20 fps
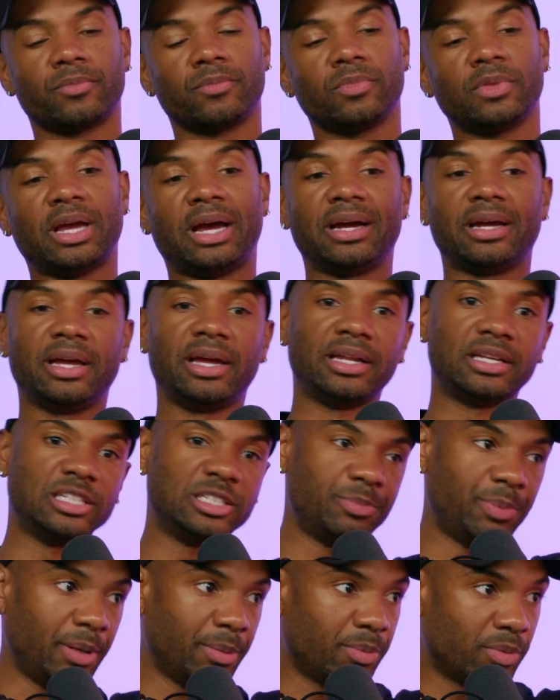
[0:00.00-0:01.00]
I can get these
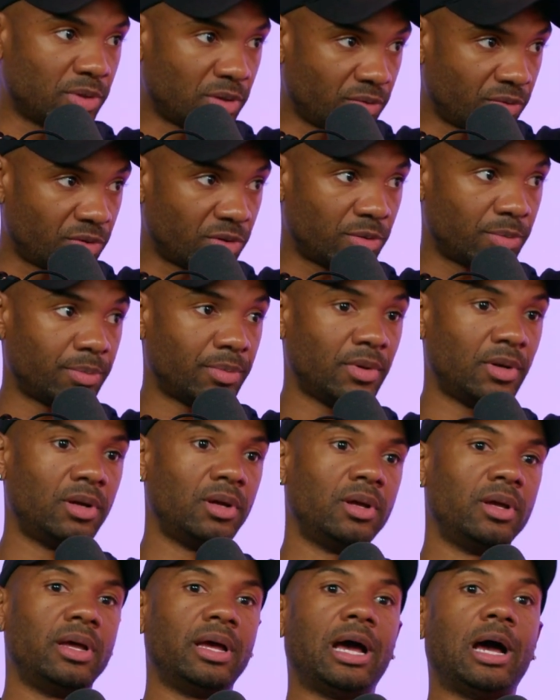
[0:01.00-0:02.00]
people in a room.
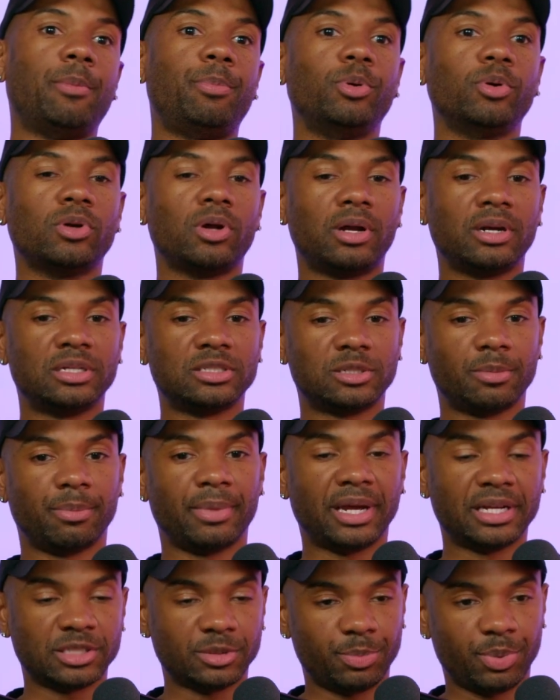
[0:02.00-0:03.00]
I put on this
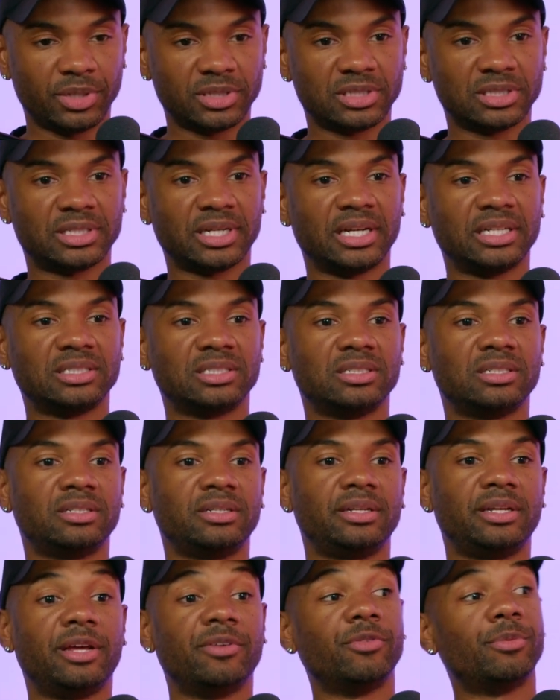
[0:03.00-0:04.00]
amazing presentation,
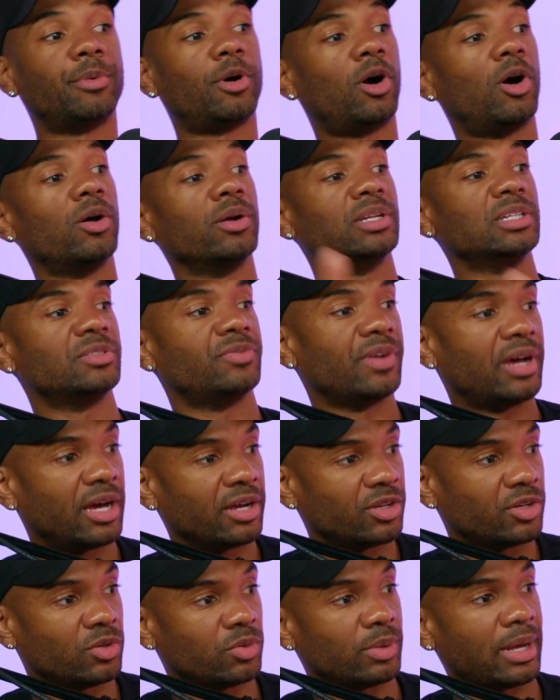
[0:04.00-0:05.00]
give them all these
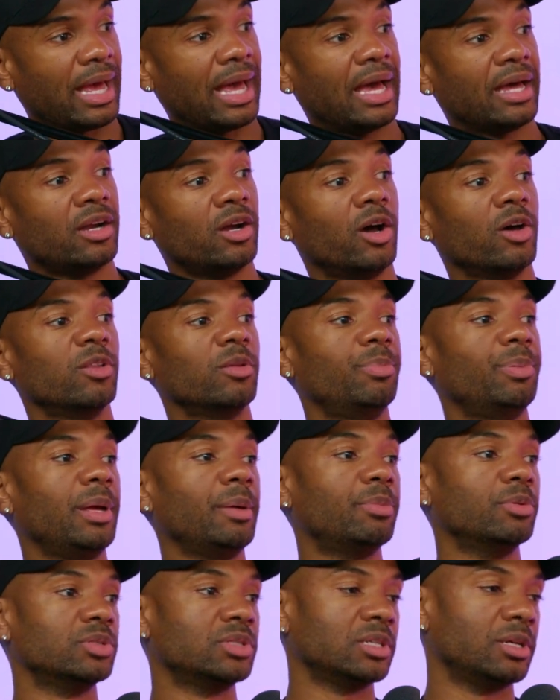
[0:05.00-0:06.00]
value, add other
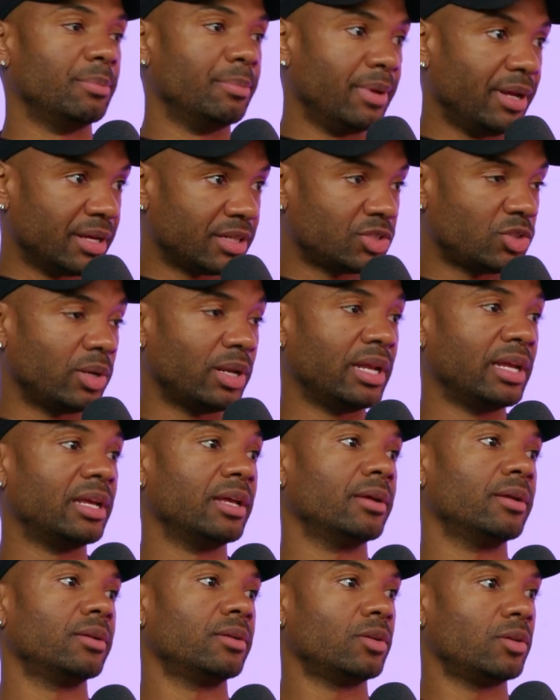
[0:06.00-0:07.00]
people to the mix so they
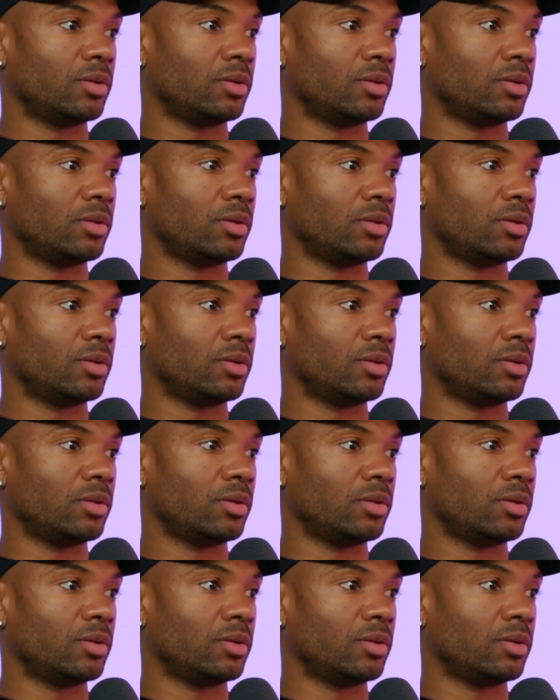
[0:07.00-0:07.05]
get